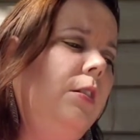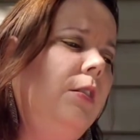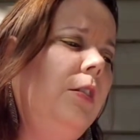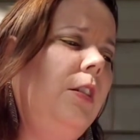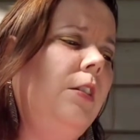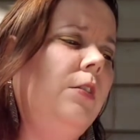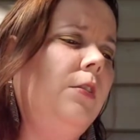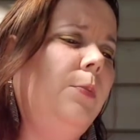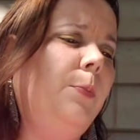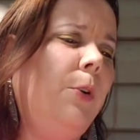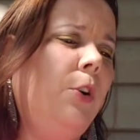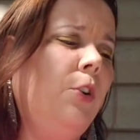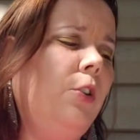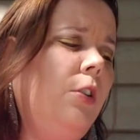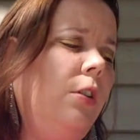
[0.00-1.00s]
this
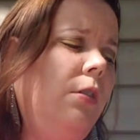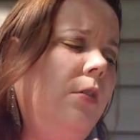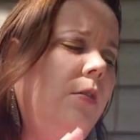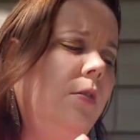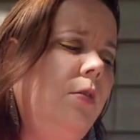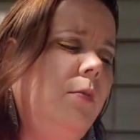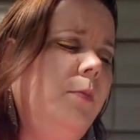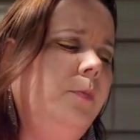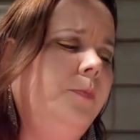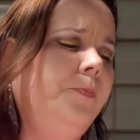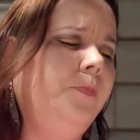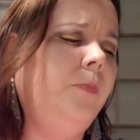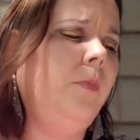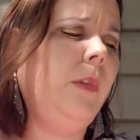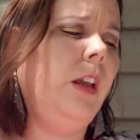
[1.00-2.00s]
book,
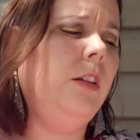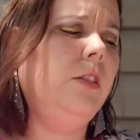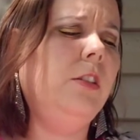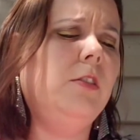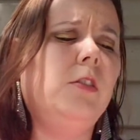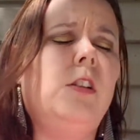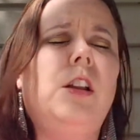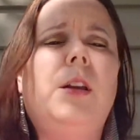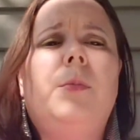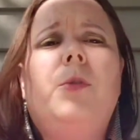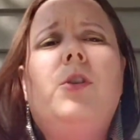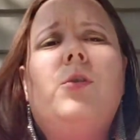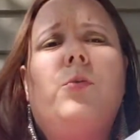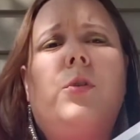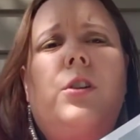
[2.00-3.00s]

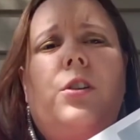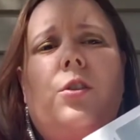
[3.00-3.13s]
disclaimer, when